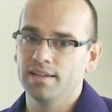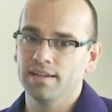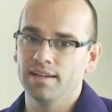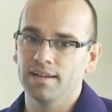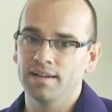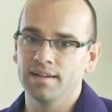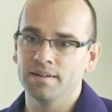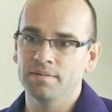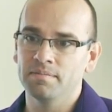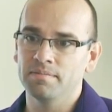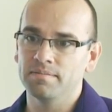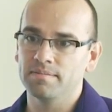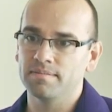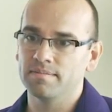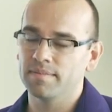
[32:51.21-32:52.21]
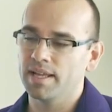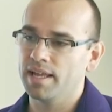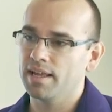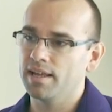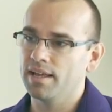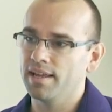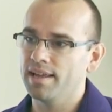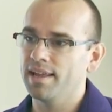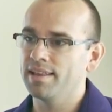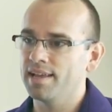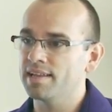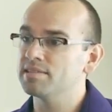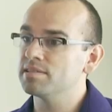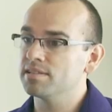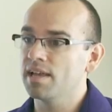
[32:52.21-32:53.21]
And
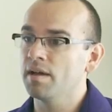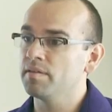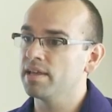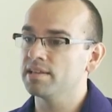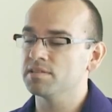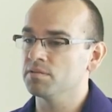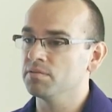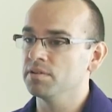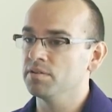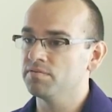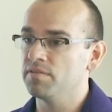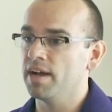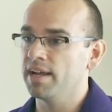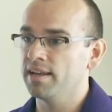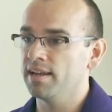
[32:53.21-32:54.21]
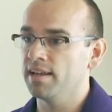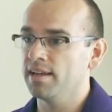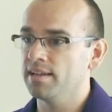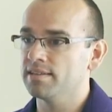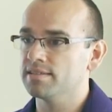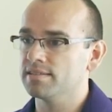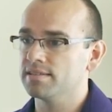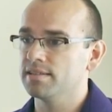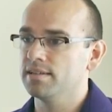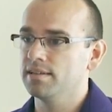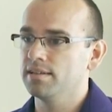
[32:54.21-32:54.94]
that's a real fine dance.